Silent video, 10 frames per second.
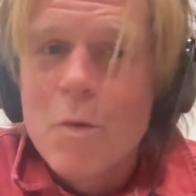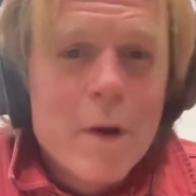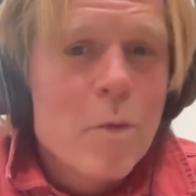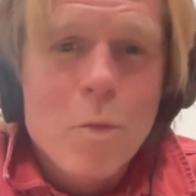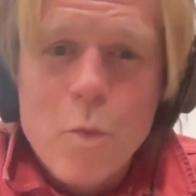
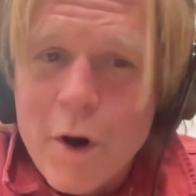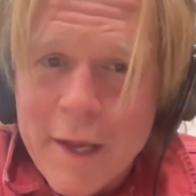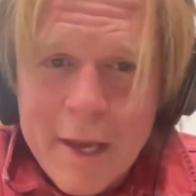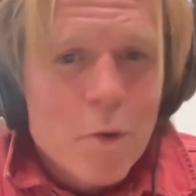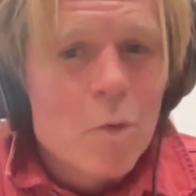We were
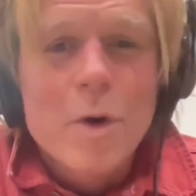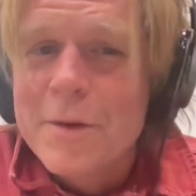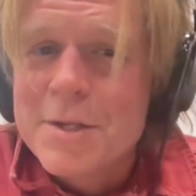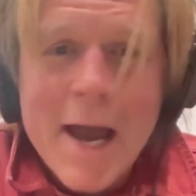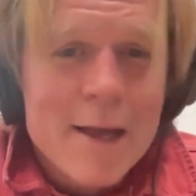working. We were
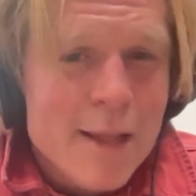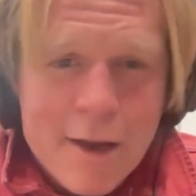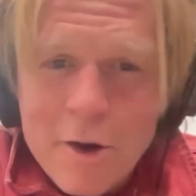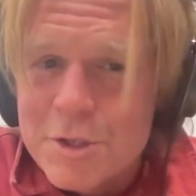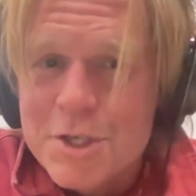working dialect coaching.